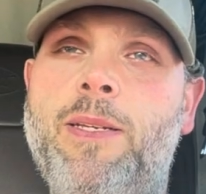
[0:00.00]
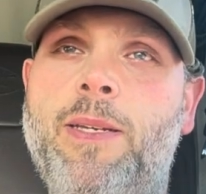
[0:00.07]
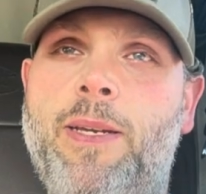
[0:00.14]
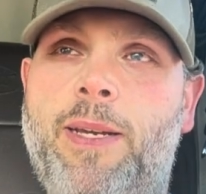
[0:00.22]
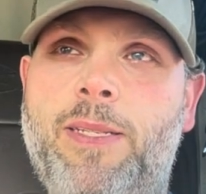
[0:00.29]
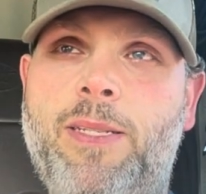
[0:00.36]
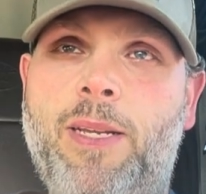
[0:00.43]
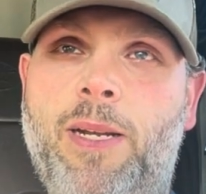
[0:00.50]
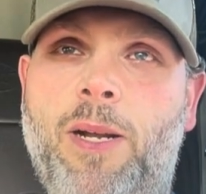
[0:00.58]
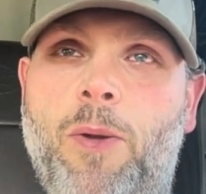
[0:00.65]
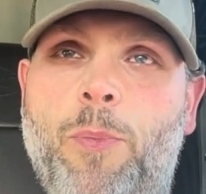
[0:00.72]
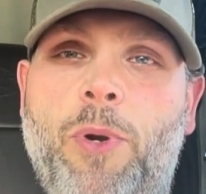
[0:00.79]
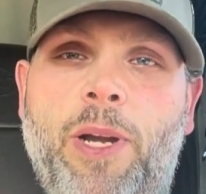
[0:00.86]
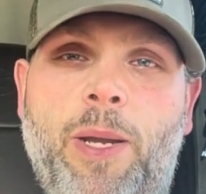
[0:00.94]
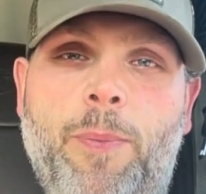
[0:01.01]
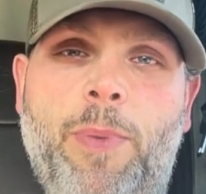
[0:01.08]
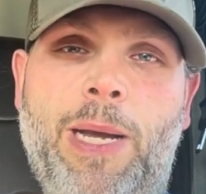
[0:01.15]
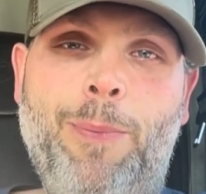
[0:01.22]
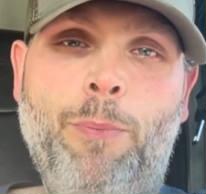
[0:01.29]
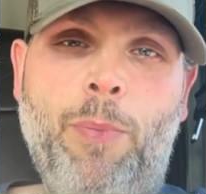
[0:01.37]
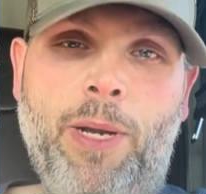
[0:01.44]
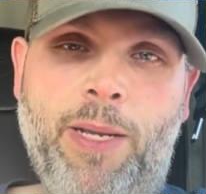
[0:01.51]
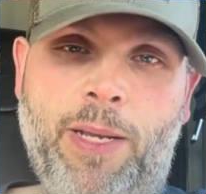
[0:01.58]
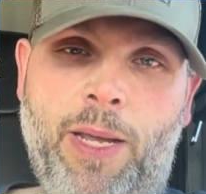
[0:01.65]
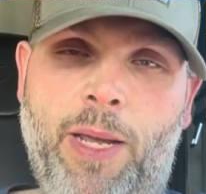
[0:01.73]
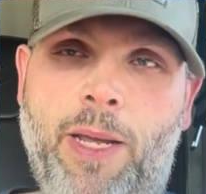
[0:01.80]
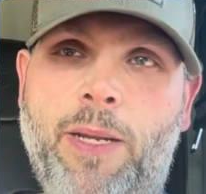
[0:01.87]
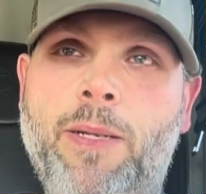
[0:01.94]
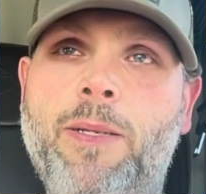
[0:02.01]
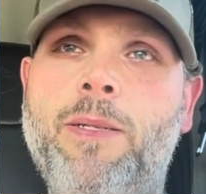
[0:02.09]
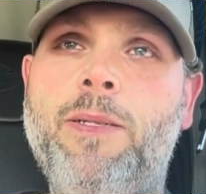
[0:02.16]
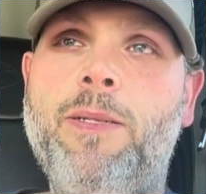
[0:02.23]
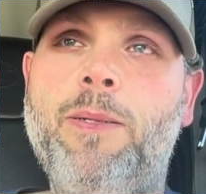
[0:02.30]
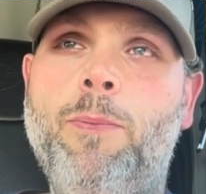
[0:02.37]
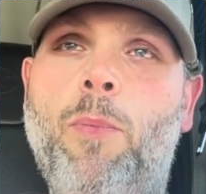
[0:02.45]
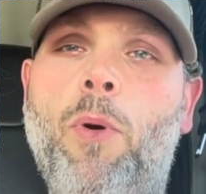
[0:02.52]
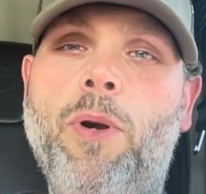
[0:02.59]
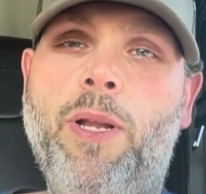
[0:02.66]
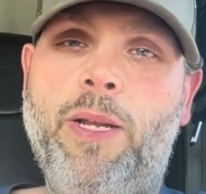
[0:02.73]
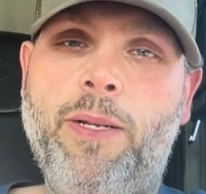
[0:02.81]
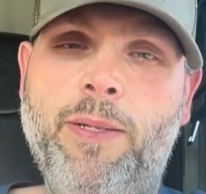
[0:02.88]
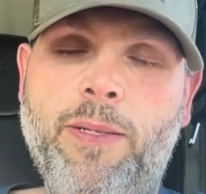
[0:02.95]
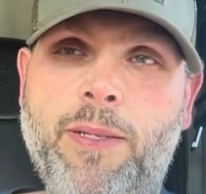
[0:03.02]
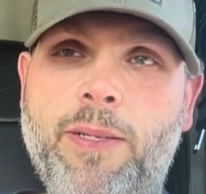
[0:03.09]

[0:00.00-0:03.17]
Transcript: I said, I'll bring it by Monday morning.